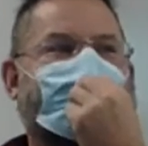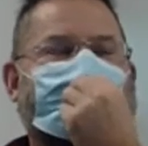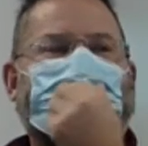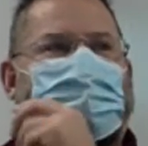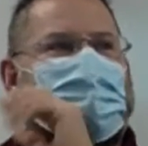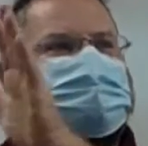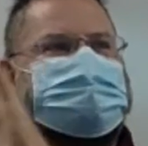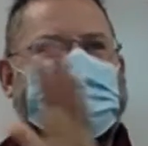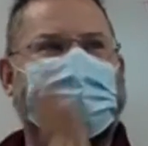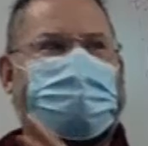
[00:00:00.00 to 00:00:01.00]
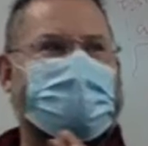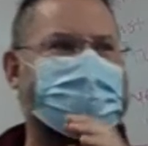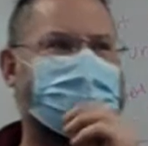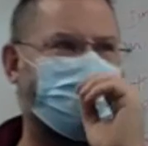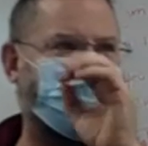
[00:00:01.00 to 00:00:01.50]
or read something
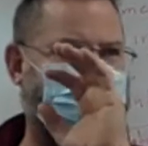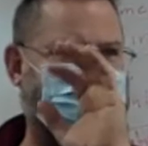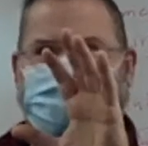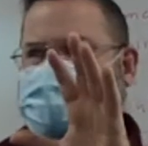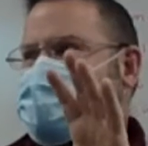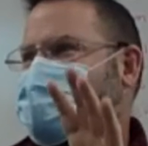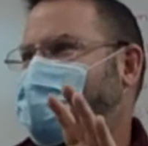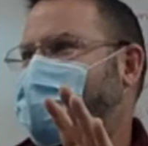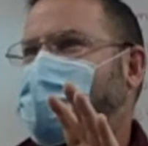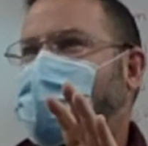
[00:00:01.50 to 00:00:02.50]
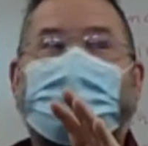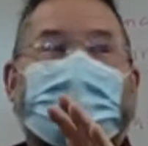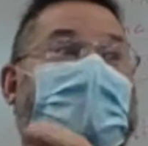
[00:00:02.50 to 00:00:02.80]
you've written and you go,